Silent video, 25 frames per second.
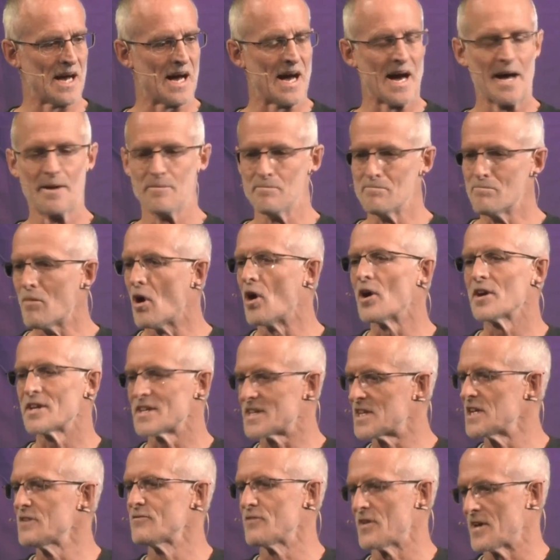and my
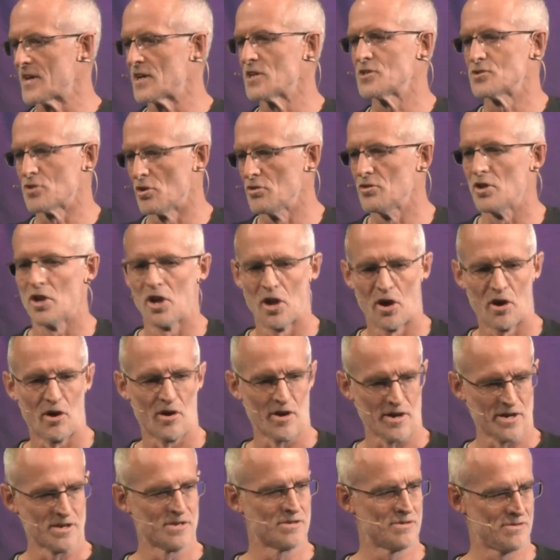giving is on the
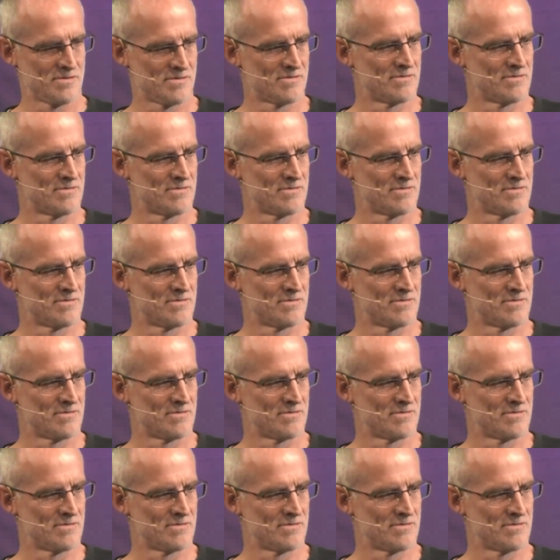line